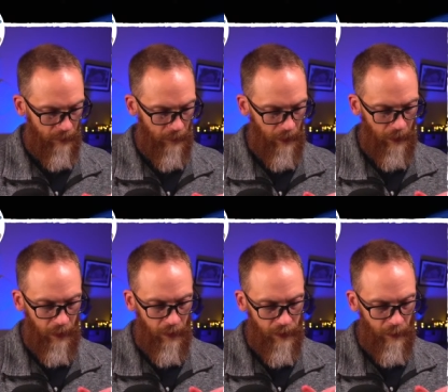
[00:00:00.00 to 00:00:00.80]
All right,
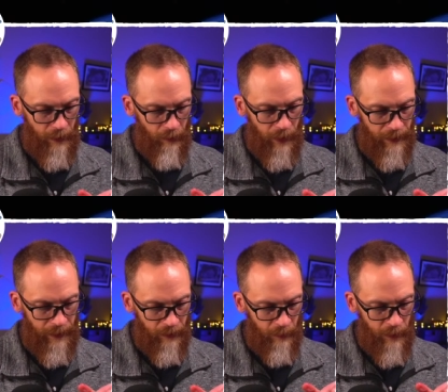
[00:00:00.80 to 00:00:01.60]
that looks to be right
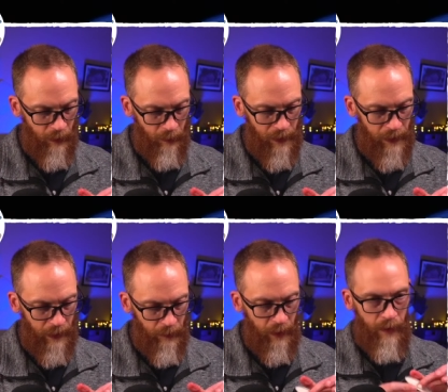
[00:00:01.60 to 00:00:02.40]
down the middle
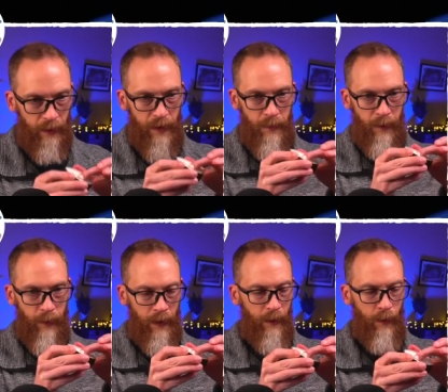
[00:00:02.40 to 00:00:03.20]
medium because my
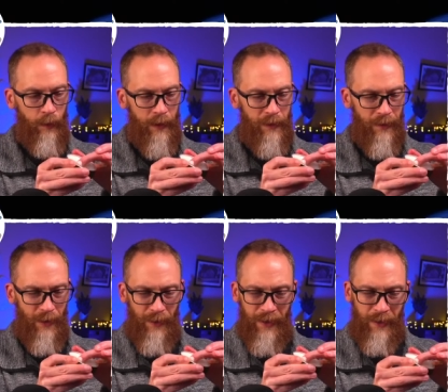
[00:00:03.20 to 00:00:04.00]
finger will
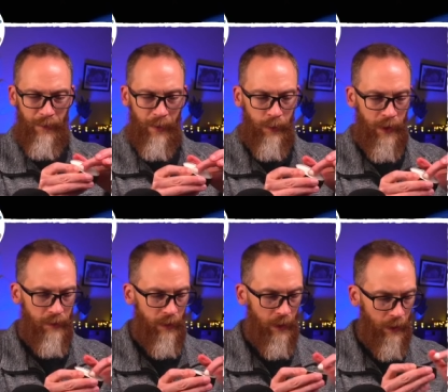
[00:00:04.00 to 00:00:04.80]
go in it if I press really